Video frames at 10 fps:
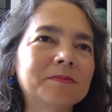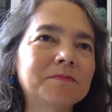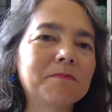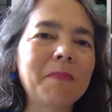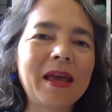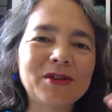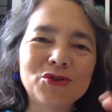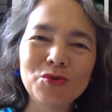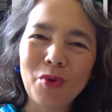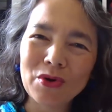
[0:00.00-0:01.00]
make
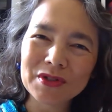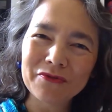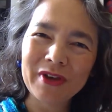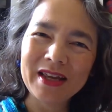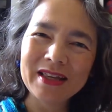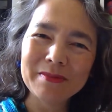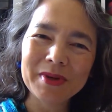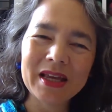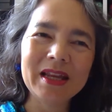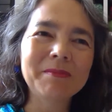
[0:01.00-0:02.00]
two balls of it in the
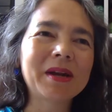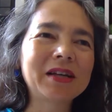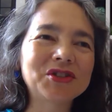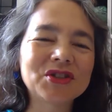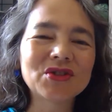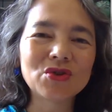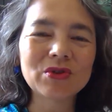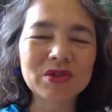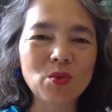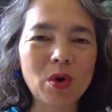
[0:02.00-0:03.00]
beginning, but I just
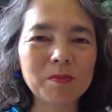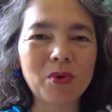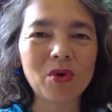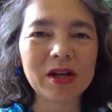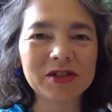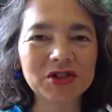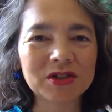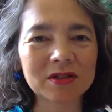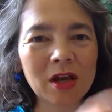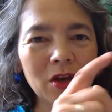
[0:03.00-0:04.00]
used the one ball and
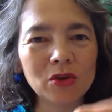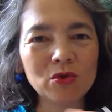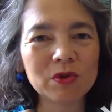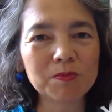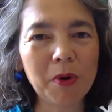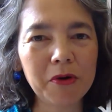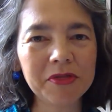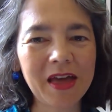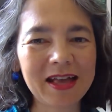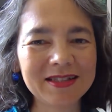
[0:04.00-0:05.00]
just used
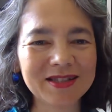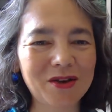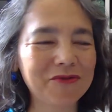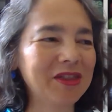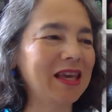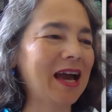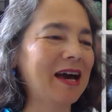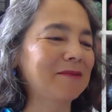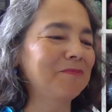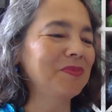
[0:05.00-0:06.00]
both ends of the
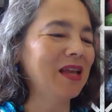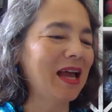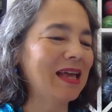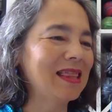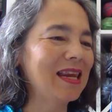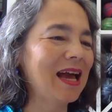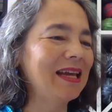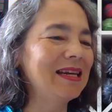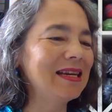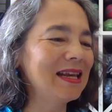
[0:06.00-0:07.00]
yarn. And then
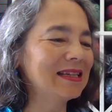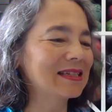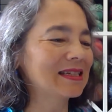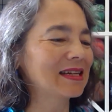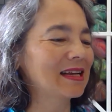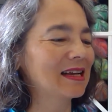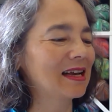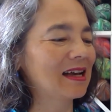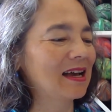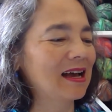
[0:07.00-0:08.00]
I knit
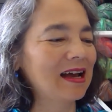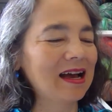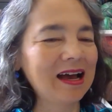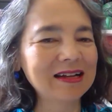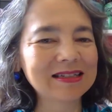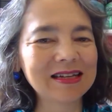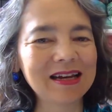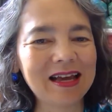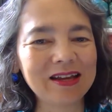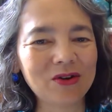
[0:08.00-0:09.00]

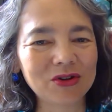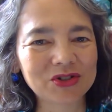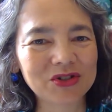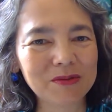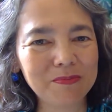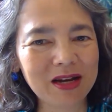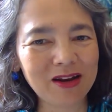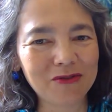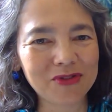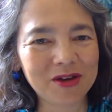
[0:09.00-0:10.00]
until I got to the middle
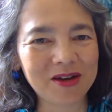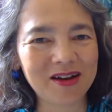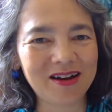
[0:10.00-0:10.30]
of the